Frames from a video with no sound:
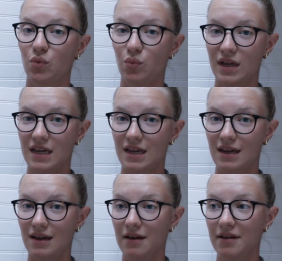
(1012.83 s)

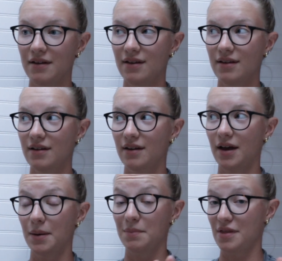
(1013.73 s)
we
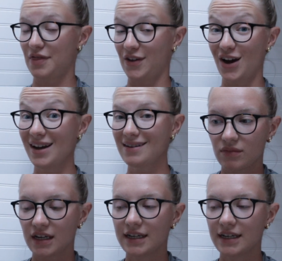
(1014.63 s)
thought.